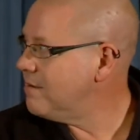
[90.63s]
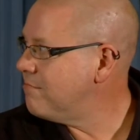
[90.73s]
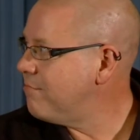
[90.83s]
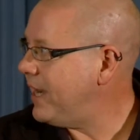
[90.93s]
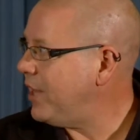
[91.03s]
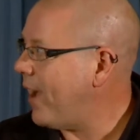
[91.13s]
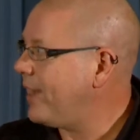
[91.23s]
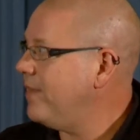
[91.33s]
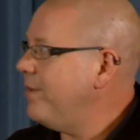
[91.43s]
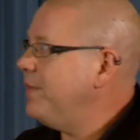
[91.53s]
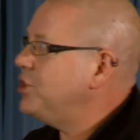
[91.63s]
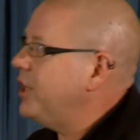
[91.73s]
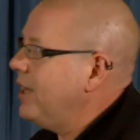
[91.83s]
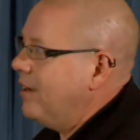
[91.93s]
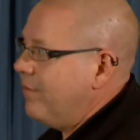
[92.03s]
radioactive
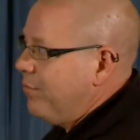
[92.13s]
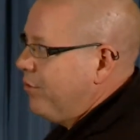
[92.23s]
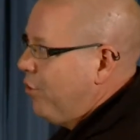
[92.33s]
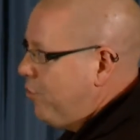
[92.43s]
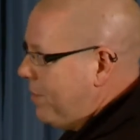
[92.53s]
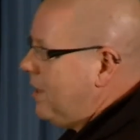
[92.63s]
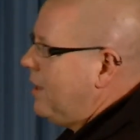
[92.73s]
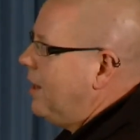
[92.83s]
imaging of a probe.